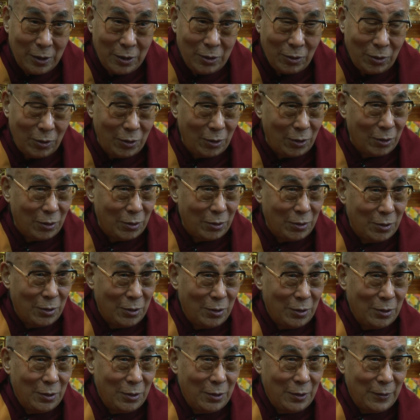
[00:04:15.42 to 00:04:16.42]
Oh,
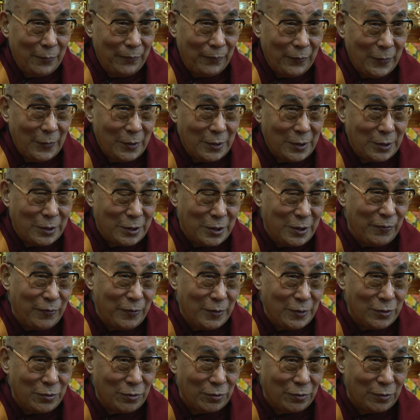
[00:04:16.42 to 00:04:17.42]
the
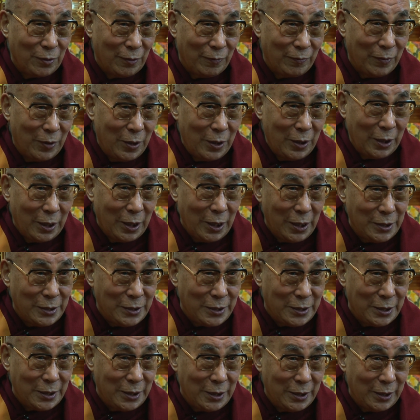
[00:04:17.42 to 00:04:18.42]
differences of
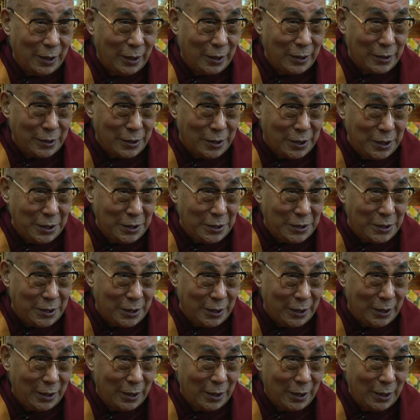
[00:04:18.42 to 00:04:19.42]
AC and DC
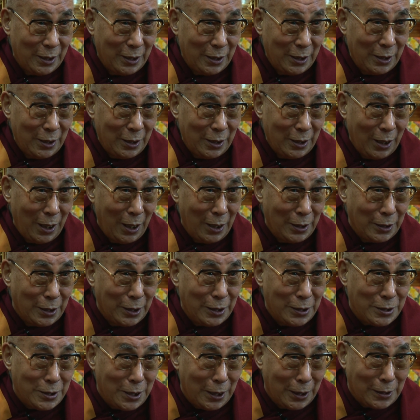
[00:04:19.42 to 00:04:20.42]
and
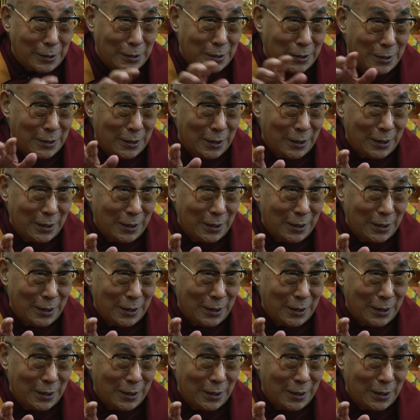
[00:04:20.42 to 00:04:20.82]
these things.